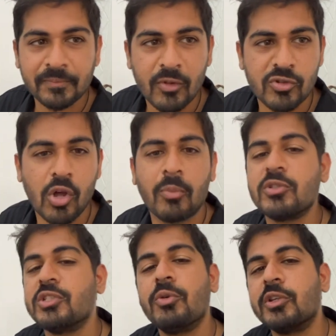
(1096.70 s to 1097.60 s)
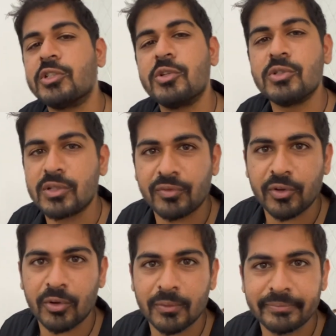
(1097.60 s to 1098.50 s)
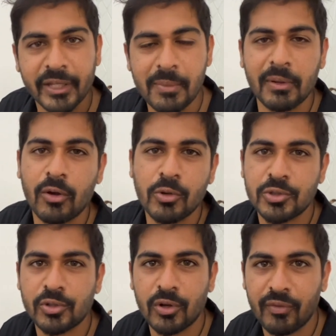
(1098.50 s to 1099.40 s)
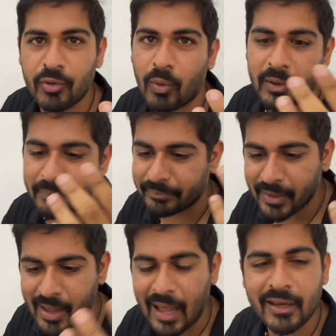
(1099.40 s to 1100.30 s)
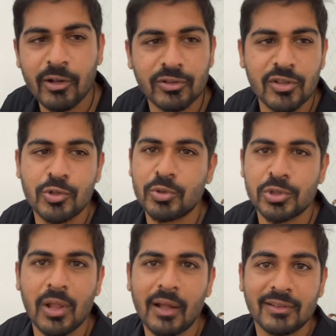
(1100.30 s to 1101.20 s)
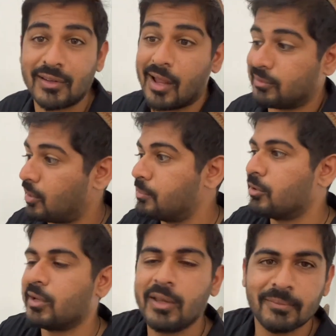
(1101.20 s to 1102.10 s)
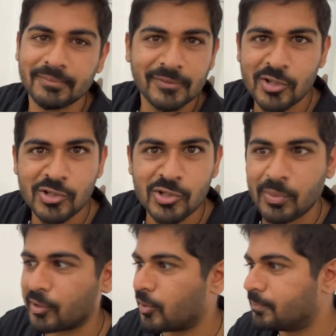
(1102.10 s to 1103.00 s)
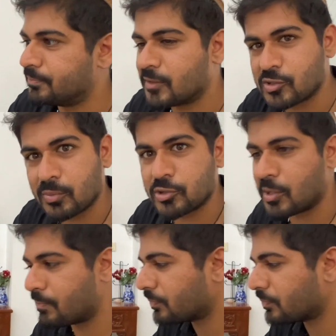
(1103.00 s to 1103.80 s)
There's almost zero excuse if you're keeping kosher, if you want to adhere to the Jewish law, to not come here and eat. Super good, super cheap.